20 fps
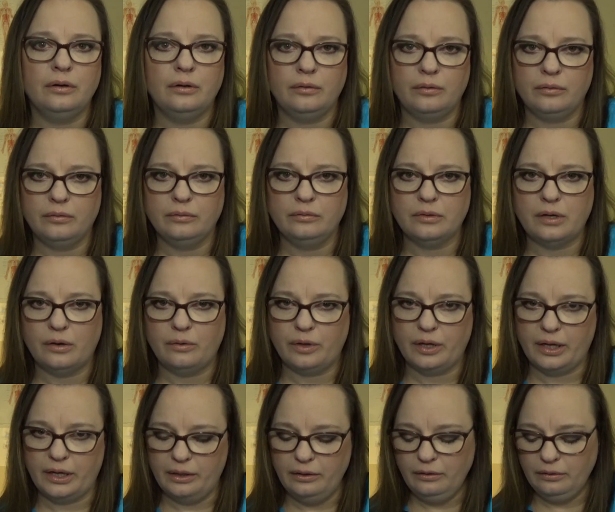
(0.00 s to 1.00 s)
Oh,
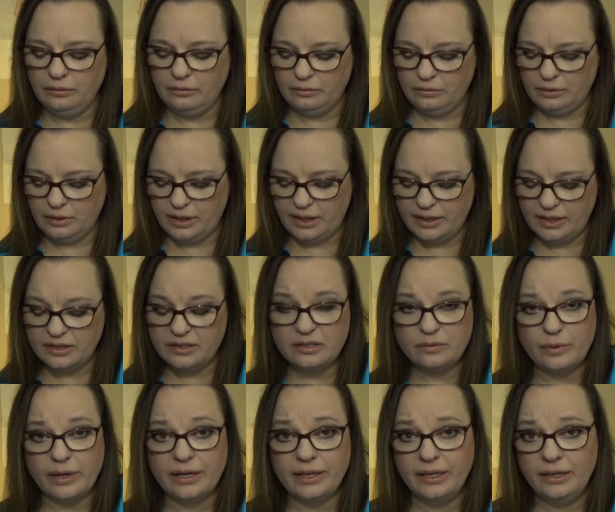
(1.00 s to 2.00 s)
okay. Any
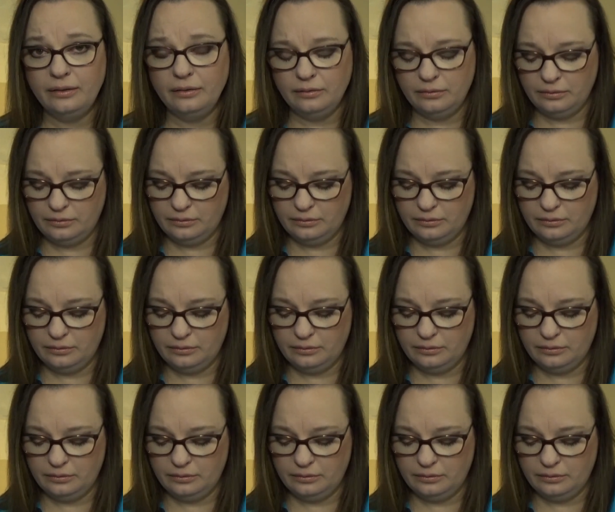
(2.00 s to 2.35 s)
sweating?